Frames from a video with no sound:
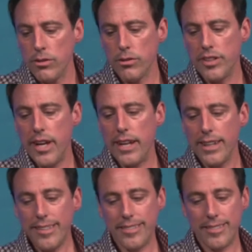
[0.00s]
So
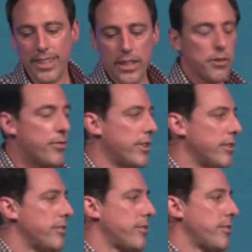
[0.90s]
today, let's think of
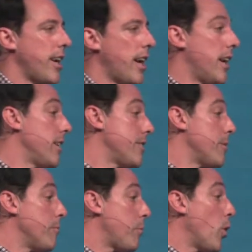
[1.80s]
this
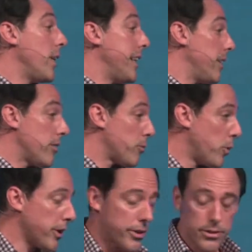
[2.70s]
as employees,
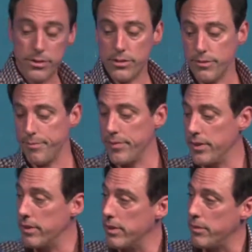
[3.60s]
workers,
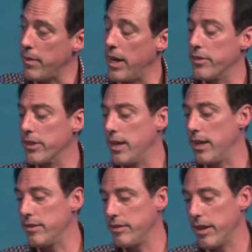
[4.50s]
in the modern
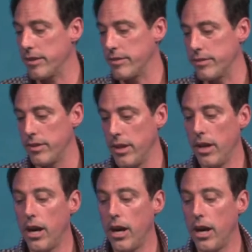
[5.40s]
context,